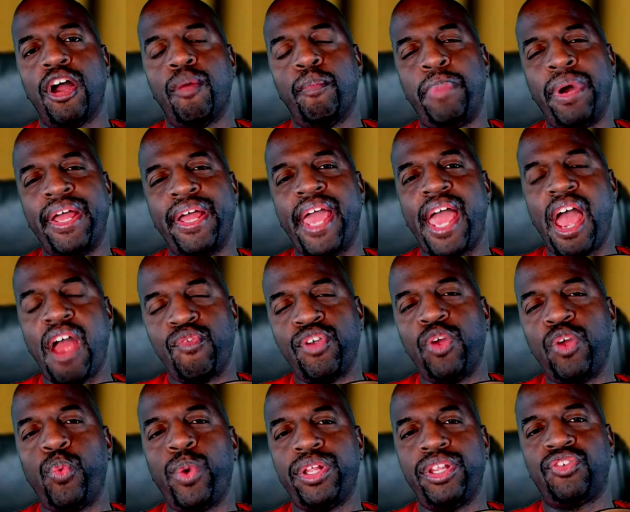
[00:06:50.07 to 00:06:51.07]
but every
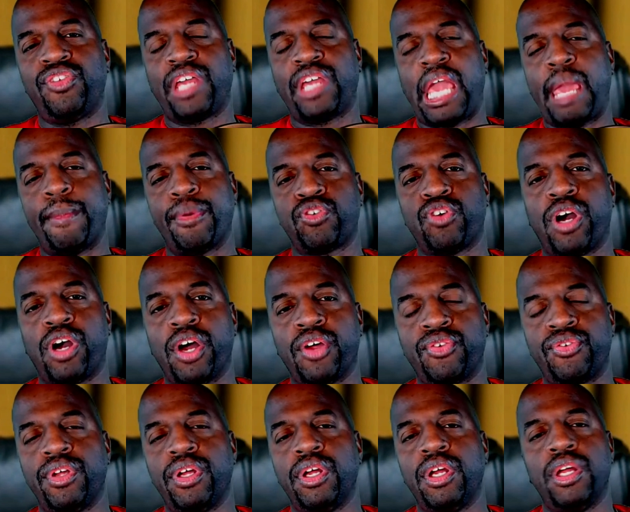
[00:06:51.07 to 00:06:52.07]
witness that came
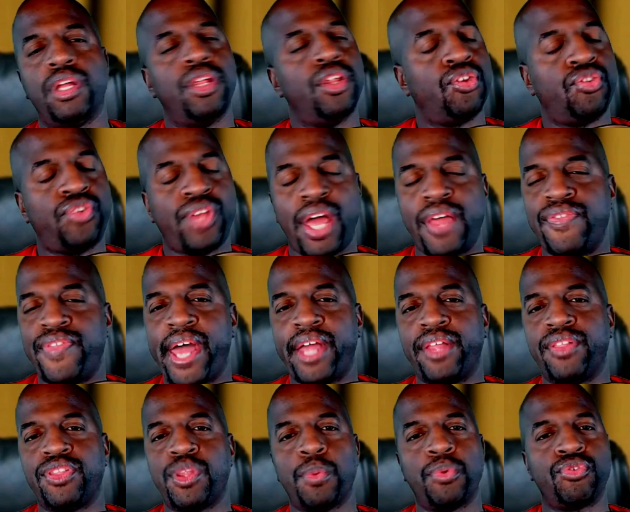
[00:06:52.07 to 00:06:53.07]
across said
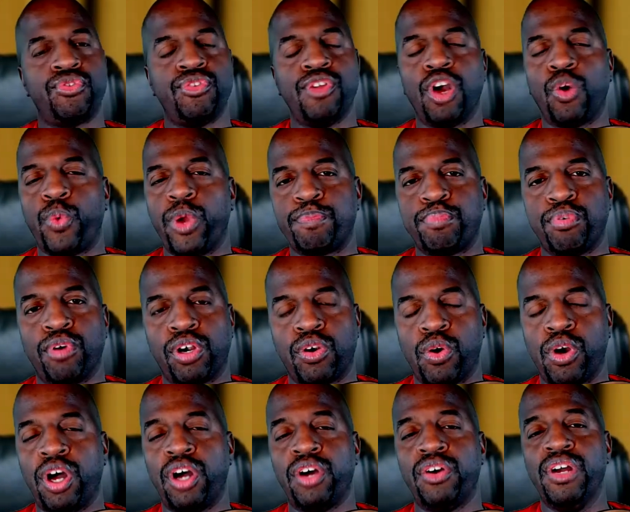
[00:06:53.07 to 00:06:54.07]
that there was no quid pro
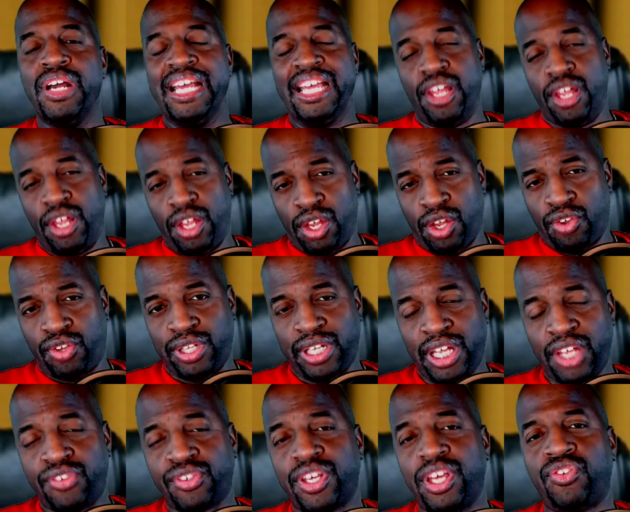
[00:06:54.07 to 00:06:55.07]
quo.
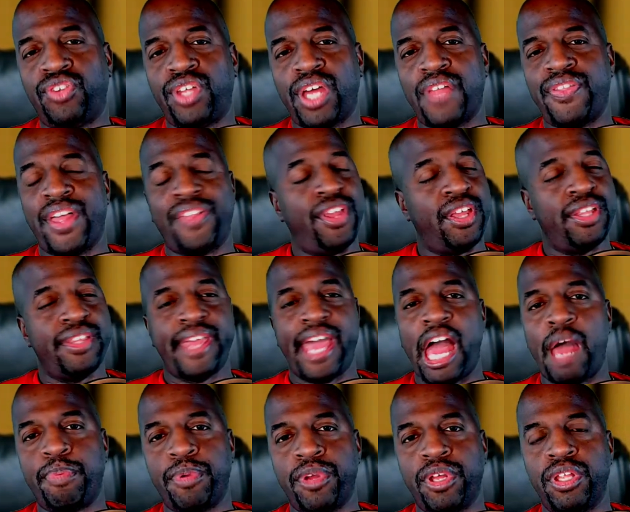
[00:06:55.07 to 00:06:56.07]
Zelensky said that didn't
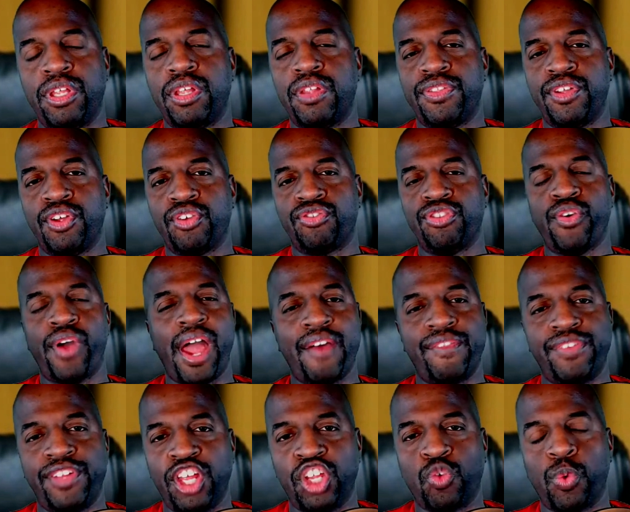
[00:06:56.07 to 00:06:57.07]
happen. There's no
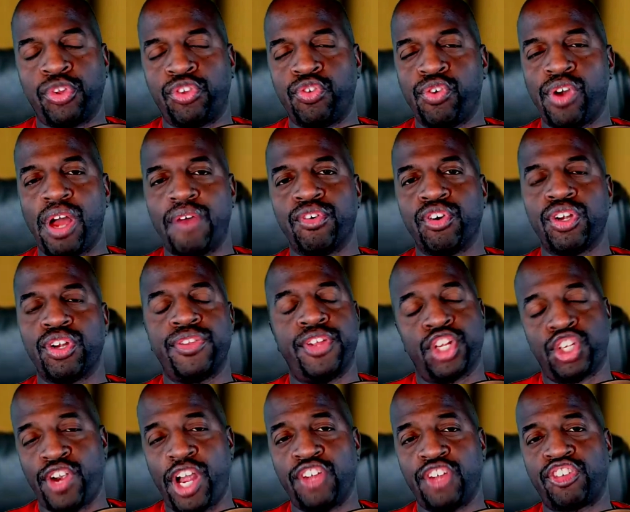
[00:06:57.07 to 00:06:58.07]
evidence whatsoever. The
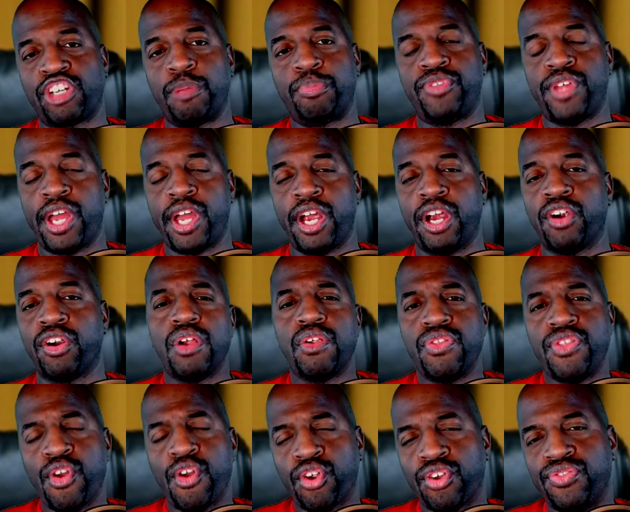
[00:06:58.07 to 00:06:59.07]
transcript's there.
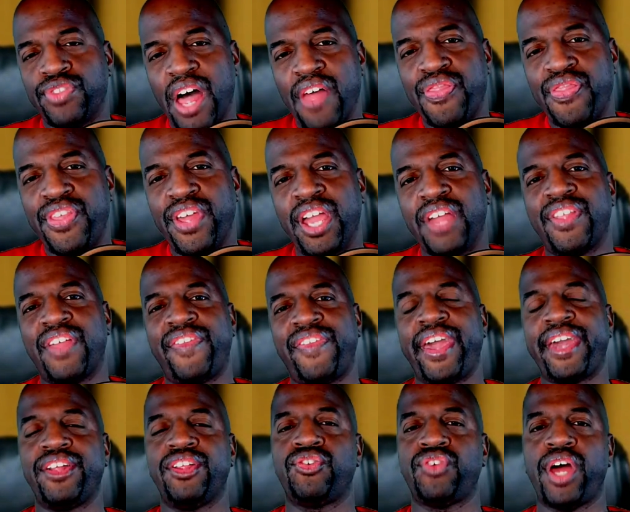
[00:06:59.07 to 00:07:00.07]
There's nothing that they
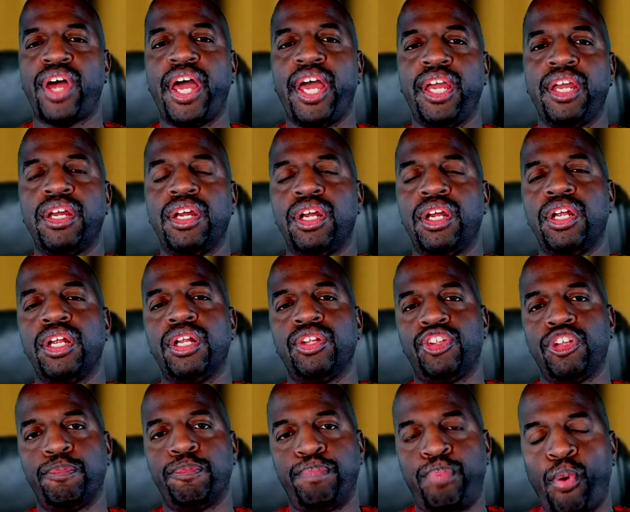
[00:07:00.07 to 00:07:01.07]
can say
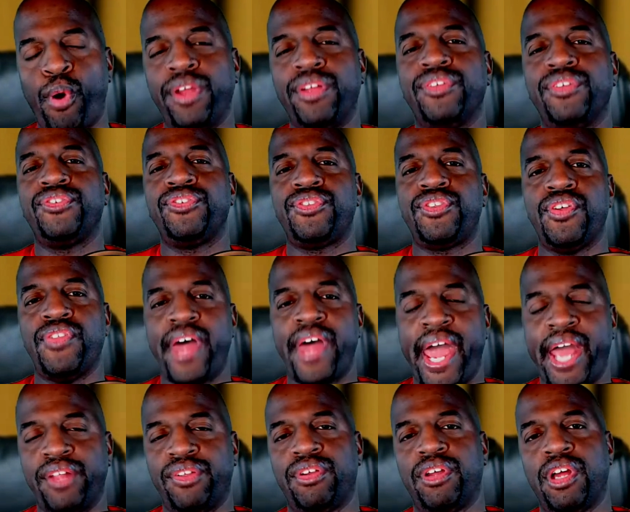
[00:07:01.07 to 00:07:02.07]
to point to
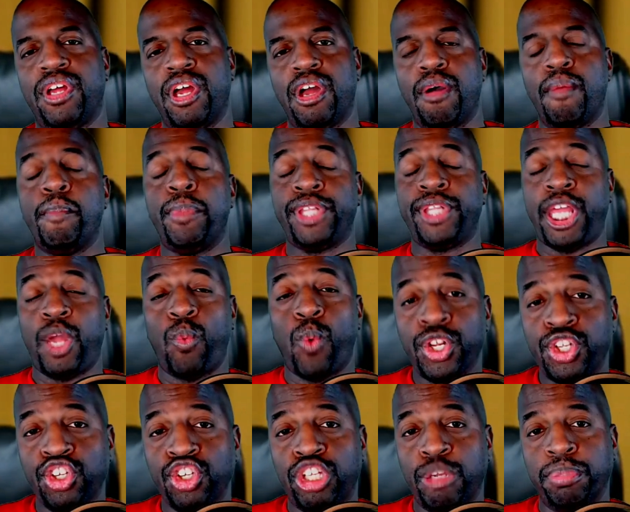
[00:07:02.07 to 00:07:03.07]
that. But they
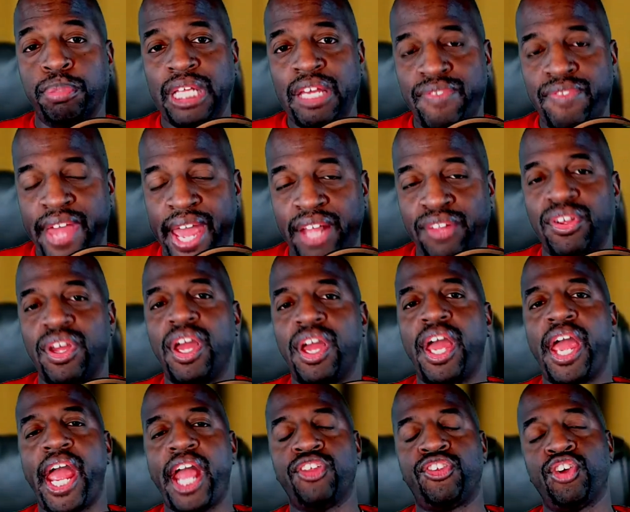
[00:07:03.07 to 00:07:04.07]
want you to believe that.
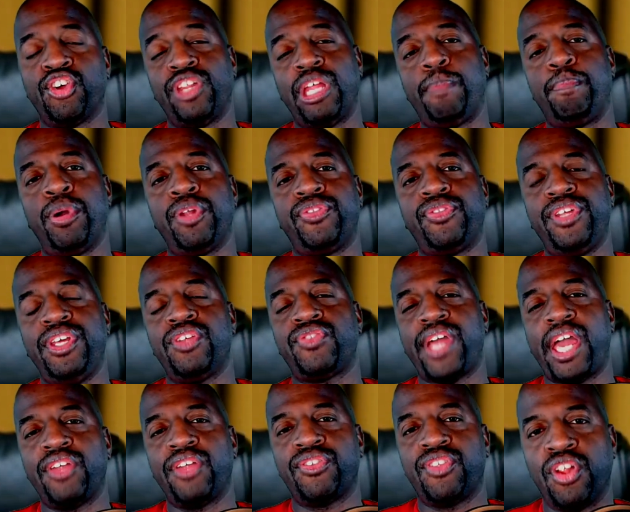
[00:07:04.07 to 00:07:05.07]
And so they put these
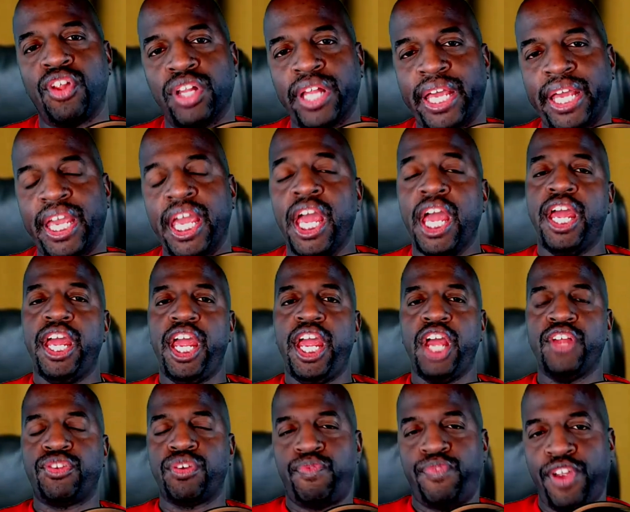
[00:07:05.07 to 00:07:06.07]
things in there like
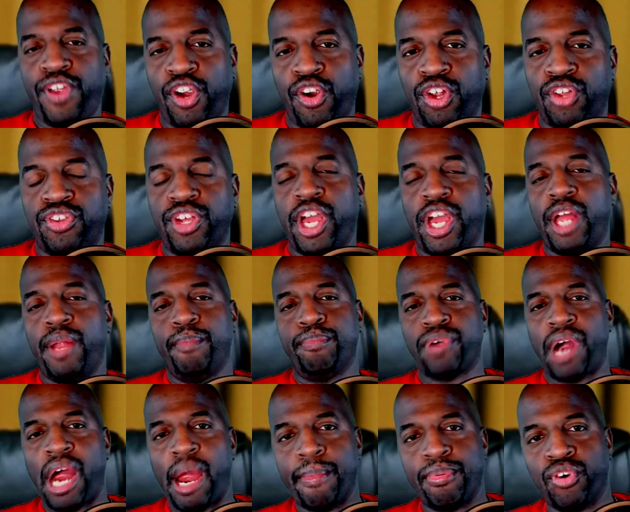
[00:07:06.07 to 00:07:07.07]
interference and
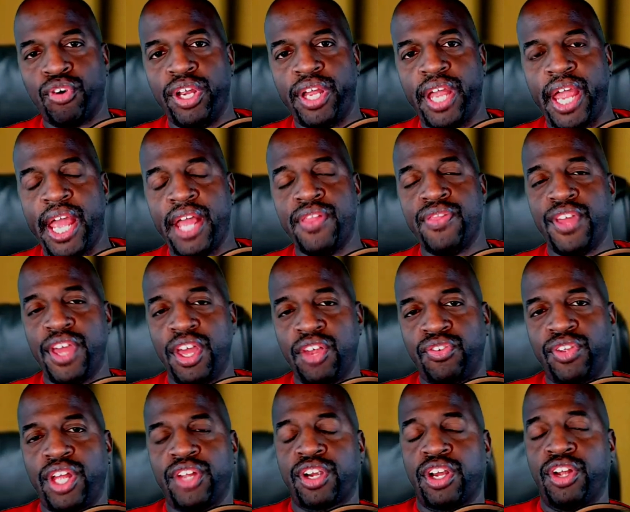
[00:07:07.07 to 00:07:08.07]
bribery and this
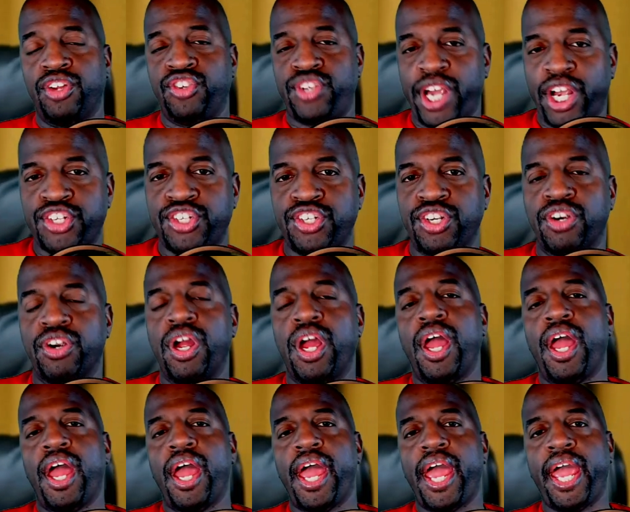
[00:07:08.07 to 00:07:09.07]
and conjecture
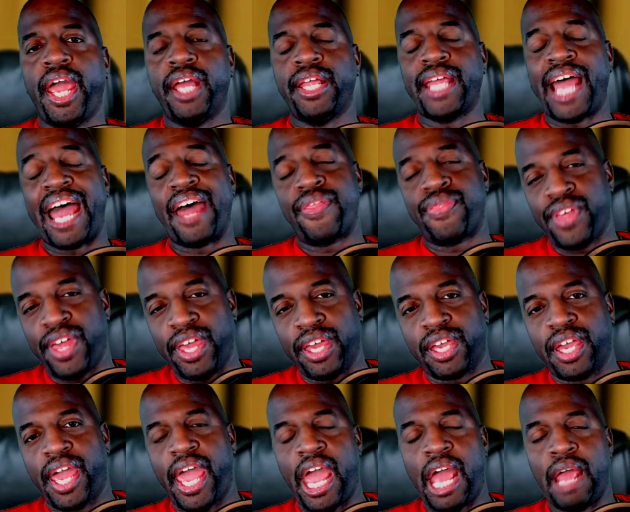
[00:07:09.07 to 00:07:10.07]
and I
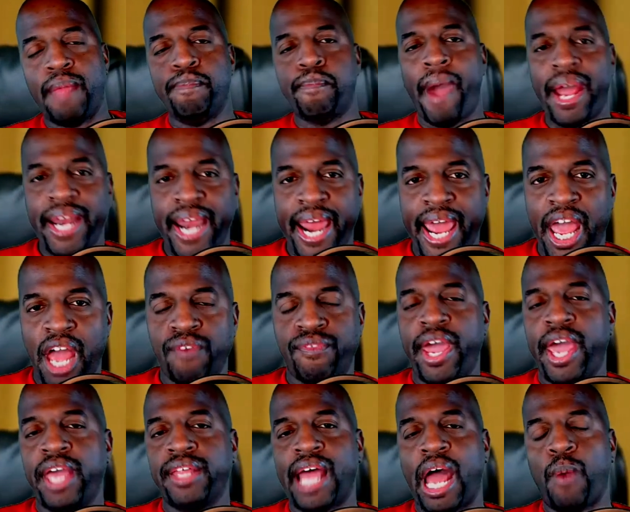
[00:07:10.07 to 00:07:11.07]
think and might have
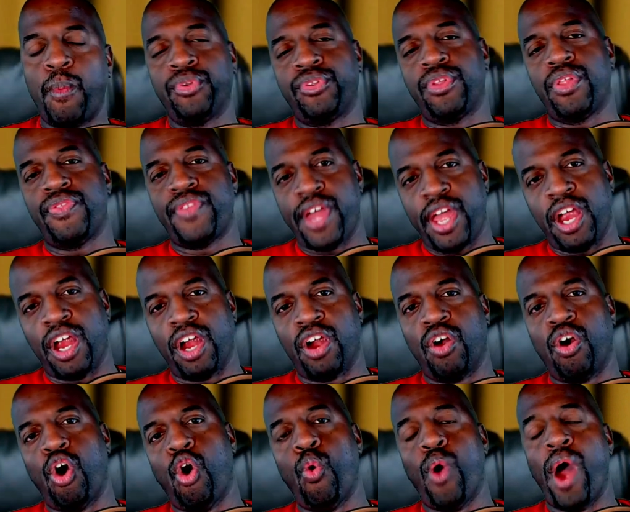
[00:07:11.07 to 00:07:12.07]
and I wasn't there.
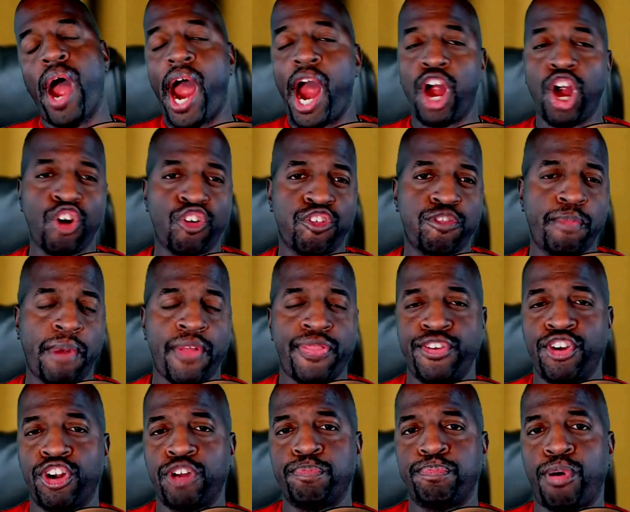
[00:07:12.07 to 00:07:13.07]
Oh, I heard from my
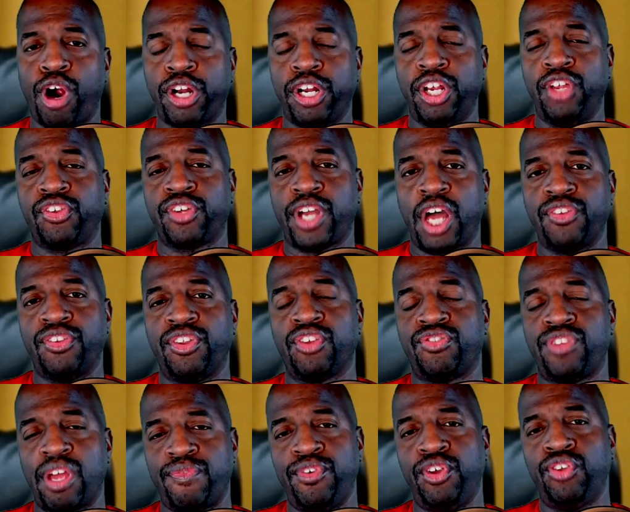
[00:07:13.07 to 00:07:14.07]
third party's cousin's
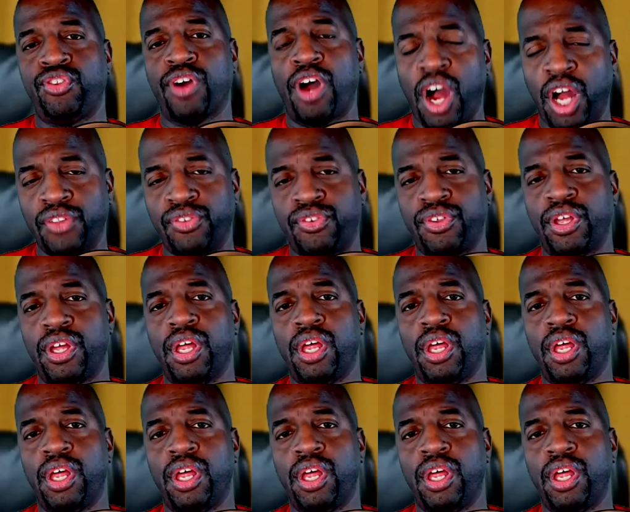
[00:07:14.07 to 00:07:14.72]
nephew's aunt,